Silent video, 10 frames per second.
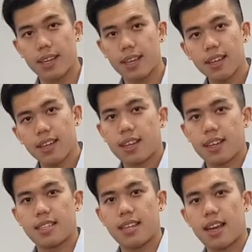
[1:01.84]
here
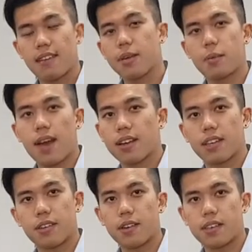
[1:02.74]
is a heavy bag
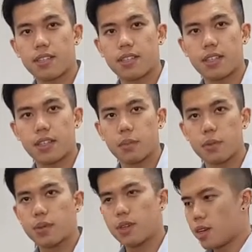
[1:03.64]
of groceries in your
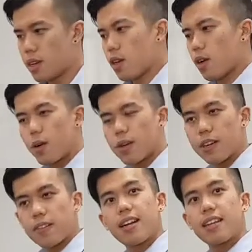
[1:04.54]
boot, or
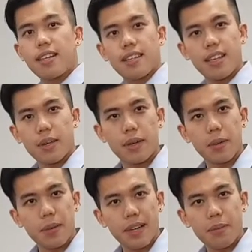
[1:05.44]
your grandkid that you want
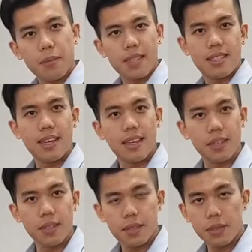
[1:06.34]
to pick up and say
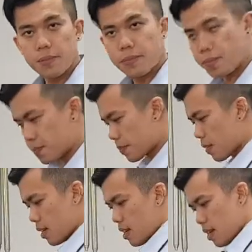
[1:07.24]
hello to,
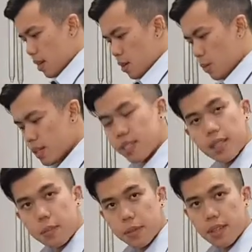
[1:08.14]
one
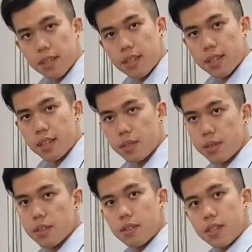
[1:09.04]
simple thing you can
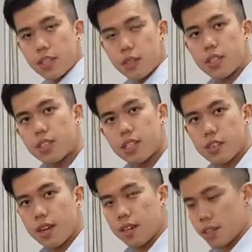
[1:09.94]
do to reduce the
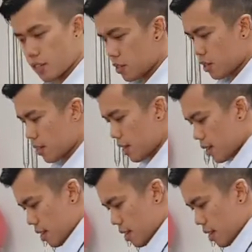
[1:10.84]
strain on your shoulder